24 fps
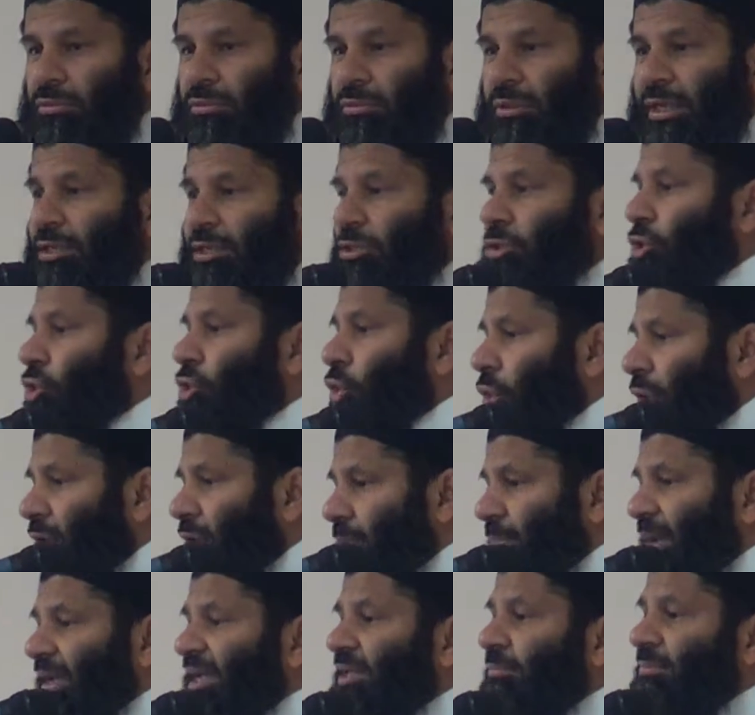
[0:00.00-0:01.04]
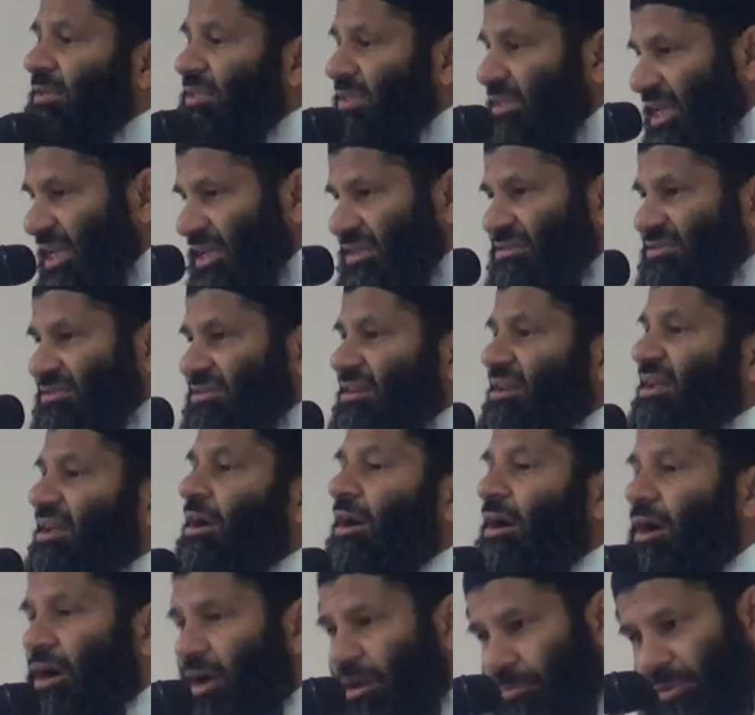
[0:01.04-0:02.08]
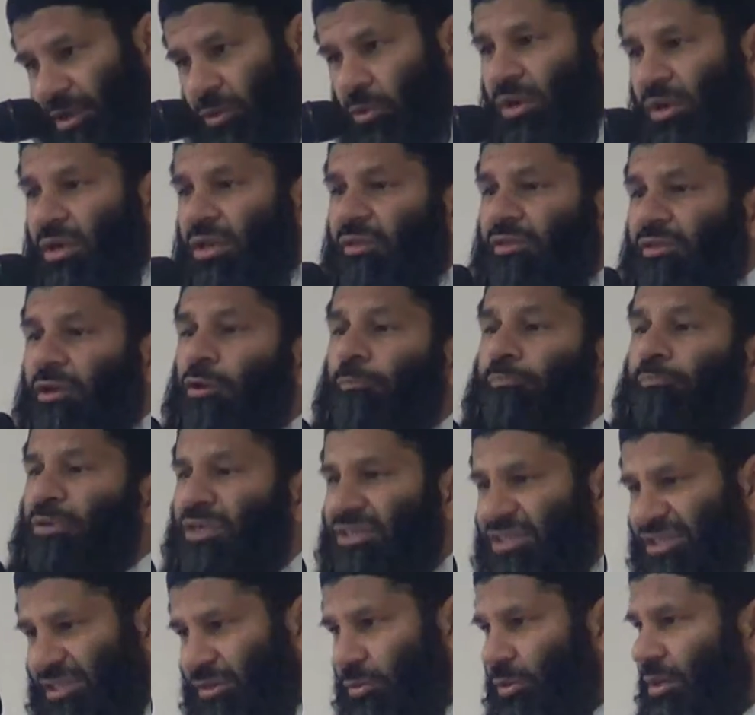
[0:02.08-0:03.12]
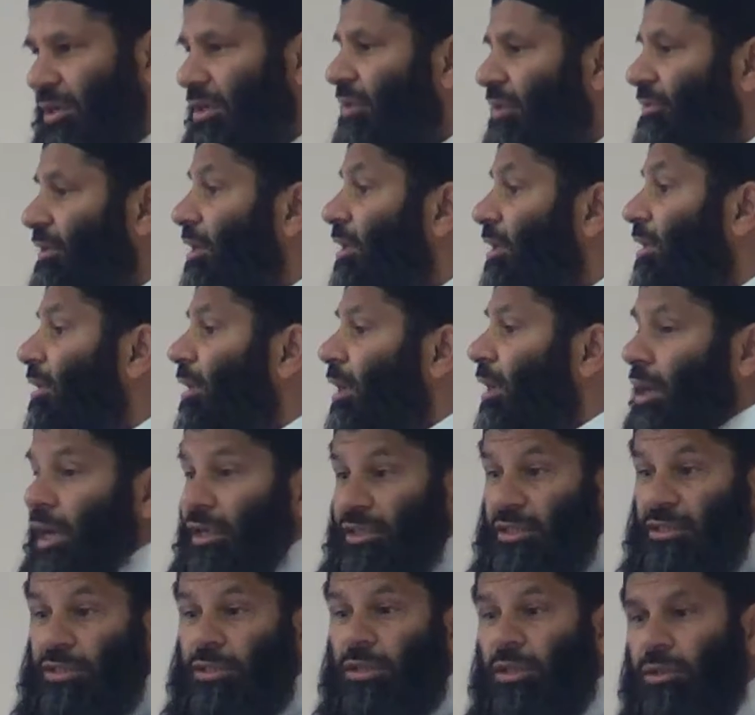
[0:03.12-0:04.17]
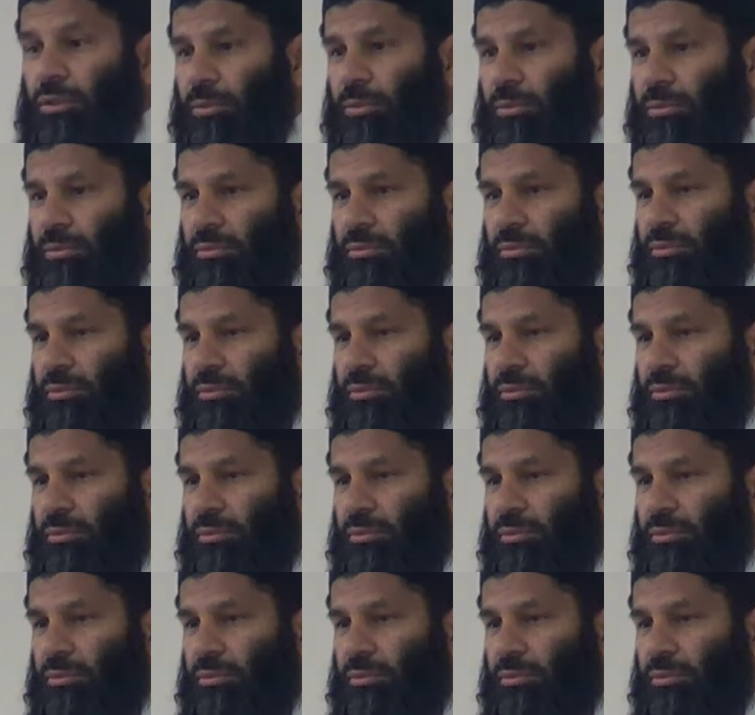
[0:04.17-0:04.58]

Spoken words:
They enjoy making mistakes and harming one another and oppressing one another. I didn't know.